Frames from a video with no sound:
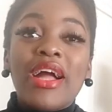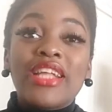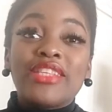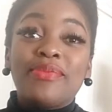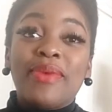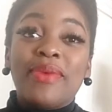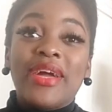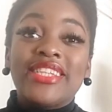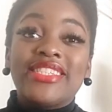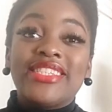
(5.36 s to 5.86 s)
back
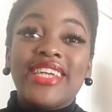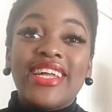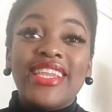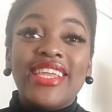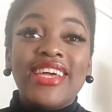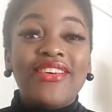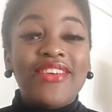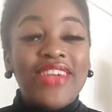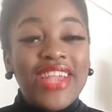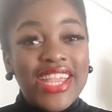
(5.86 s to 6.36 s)
to my
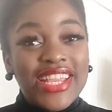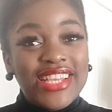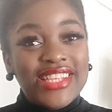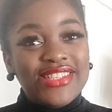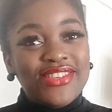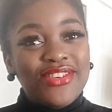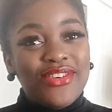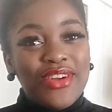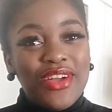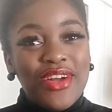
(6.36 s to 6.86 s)
channel. It
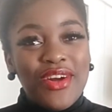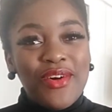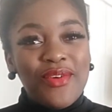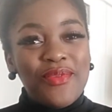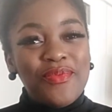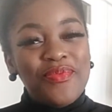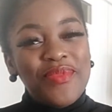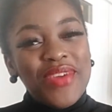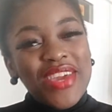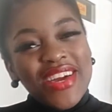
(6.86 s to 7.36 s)
is your
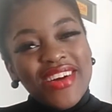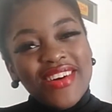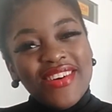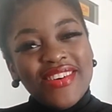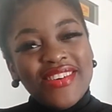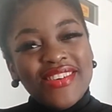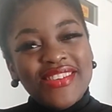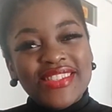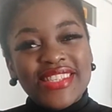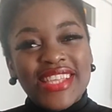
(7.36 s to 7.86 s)
girl
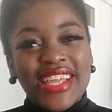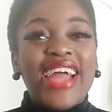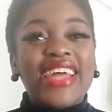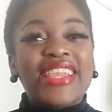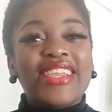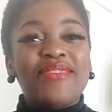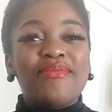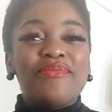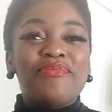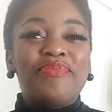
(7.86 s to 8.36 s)
Mills
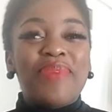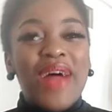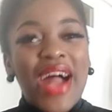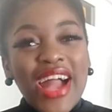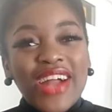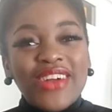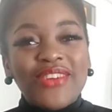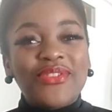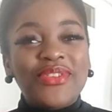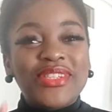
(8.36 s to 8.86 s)
and I'm
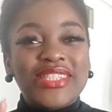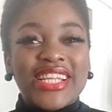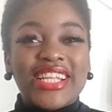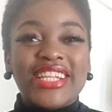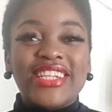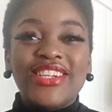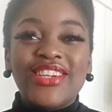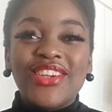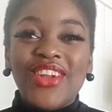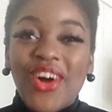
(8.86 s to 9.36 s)
back with
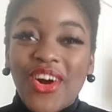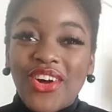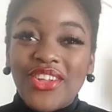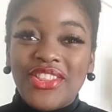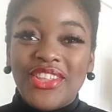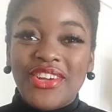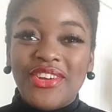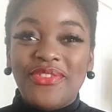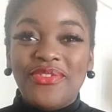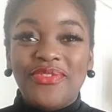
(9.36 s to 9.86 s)

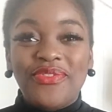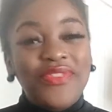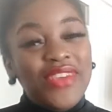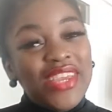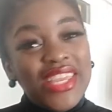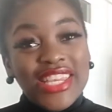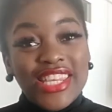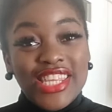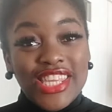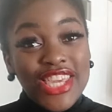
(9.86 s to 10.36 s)
another
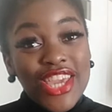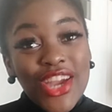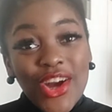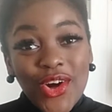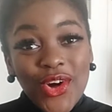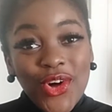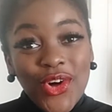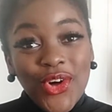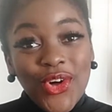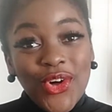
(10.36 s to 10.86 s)

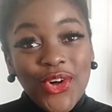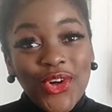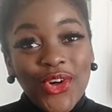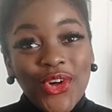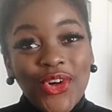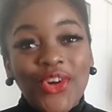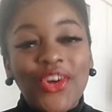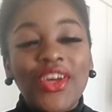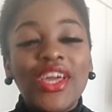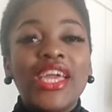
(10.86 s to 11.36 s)

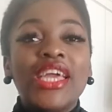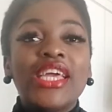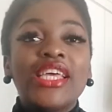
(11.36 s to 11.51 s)
video.